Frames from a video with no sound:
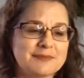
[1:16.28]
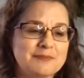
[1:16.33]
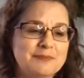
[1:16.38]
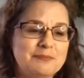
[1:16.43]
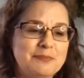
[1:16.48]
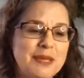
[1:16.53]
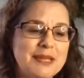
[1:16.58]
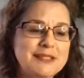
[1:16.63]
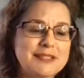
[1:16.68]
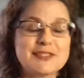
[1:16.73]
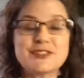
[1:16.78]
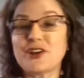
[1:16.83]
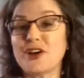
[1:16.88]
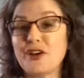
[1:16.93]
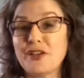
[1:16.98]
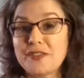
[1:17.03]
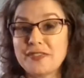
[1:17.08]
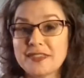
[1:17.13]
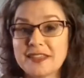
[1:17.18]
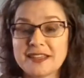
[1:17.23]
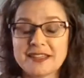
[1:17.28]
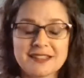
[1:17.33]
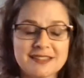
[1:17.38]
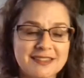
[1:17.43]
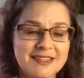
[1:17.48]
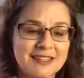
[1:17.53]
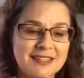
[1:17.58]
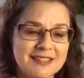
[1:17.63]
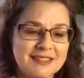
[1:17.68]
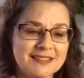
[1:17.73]
based on
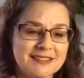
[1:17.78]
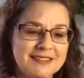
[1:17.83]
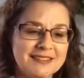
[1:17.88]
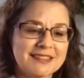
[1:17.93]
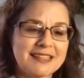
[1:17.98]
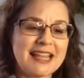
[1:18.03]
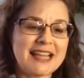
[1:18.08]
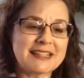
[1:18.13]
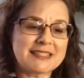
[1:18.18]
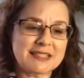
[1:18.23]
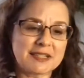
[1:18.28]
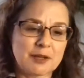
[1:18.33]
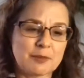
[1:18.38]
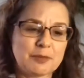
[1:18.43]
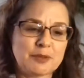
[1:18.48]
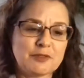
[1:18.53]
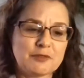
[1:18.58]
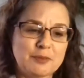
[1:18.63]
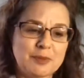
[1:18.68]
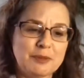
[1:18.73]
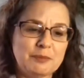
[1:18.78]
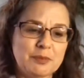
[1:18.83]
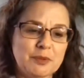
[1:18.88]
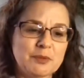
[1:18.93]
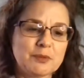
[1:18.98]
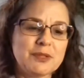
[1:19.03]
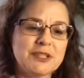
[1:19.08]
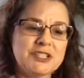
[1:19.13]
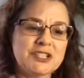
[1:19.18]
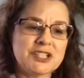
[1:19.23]
the last couple of people
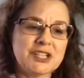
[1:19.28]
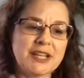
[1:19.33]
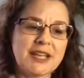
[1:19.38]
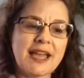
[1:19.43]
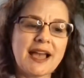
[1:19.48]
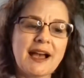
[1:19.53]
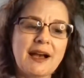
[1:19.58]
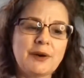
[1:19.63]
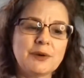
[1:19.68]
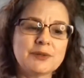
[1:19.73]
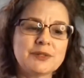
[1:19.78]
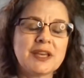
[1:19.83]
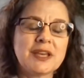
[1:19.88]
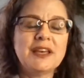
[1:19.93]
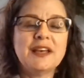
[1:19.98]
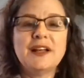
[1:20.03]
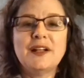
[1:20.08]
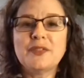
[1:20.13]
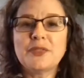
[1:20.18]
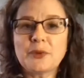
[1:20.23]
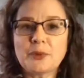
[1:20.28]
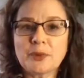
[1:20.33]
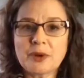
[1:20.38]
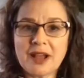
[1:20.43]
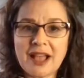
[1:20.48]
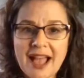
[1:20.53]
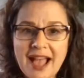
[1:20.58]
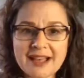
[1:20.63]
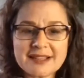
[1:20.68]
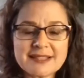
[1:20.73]
reaching out, they were
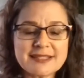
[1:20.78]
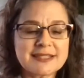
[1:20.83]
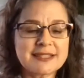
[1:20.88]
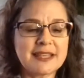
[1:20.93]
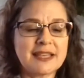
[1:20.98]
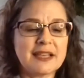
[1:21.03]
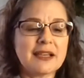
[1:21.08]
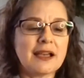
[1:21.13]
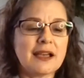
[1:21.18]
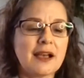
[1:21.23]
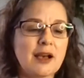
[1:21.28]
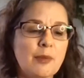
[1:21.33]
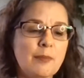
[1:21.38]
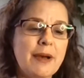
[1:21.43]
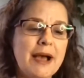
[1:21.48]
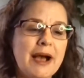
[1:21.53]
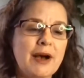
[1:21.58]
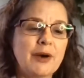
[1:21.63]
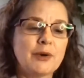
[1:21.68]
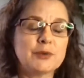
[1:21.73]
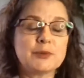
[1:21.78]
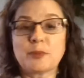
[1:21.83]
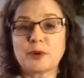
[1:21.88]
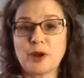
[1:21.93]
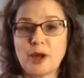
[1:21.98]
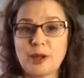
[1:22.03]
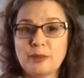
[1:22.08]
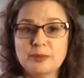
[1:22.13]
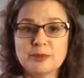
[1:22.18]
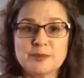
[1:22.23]
asking about
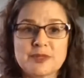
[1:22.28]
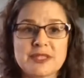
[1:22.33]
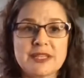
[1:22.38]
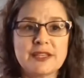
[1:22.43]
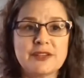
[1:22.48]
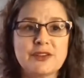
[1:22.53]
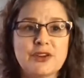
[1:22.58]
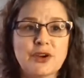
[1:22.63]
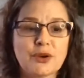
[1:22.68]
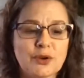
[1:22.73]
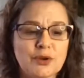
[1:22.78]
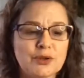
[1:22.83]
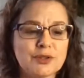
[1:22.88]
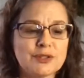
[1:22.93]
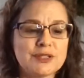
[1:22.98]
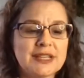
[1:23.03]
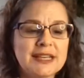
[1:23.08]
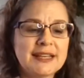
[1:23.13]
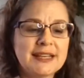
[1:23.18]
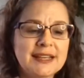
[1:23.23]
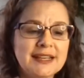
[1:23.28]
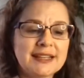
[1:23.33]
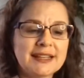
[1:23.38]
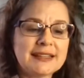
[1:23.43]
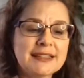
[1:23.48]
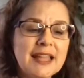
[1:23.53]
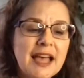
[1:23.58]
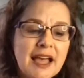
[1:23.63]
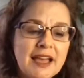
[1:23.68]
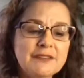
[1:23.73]
problems. They'd heard
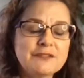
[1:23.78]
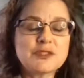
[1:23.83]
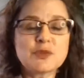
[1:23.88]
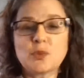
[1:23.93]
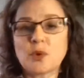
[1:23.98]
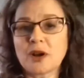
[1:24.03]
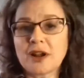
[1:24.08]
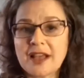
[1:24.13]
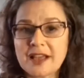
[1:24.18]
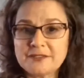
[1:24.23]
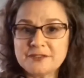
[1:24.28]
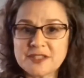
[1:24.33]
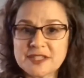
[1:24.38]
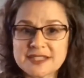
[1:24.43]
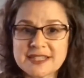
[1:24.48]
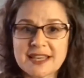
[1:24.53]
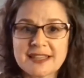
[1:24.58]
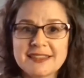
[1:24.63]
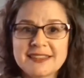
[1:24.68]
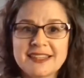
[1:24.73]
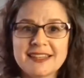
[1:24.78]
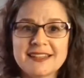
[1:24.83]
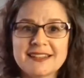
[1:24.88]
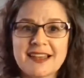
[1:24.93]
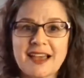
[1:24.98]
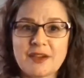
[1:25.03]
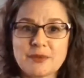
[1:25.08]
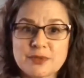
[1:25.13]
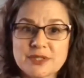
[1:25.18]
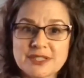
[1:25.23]
lives where I've said that
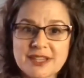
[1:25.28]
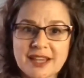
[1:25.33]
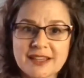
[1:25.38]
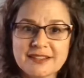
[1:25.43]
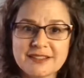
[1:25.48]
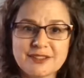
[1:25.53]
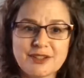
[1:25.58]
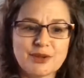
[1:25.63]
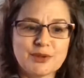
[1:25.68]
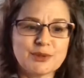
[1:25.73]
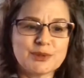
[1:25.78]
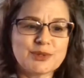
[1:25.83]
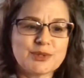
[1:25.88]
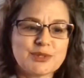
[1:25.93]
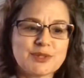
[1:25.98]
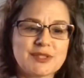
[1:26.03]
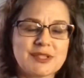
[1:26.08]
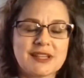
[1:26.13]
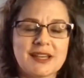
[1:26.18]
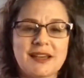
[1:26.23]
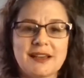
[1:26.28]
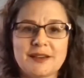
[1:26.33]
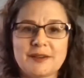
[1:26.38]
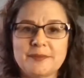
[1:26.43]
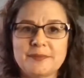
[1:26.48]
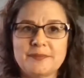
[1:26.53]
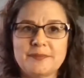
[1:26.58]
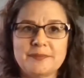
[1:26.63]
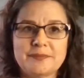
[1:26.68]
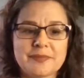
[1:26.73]
I was diagnosed,
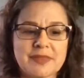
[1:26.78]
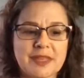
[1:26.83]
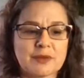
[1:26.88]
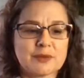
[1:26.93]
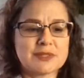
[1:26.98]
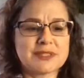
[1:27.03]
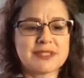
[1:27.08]
I